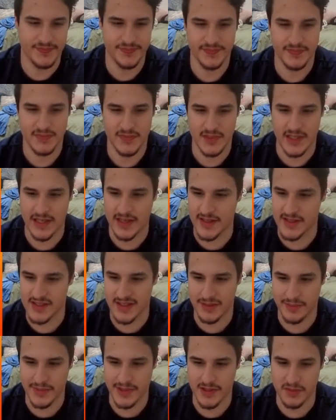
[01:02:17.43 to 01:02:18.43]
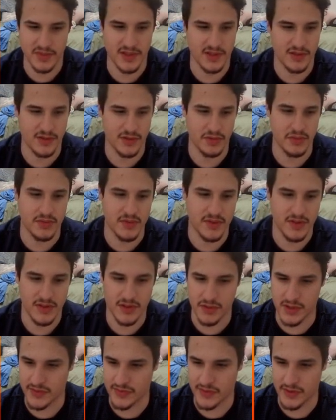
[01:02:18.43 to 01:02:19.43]
yeah, he's not meant to be too
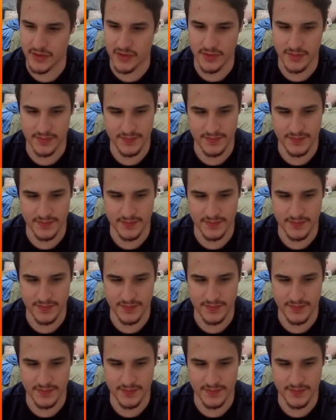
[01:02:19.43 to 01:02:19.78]
difficult.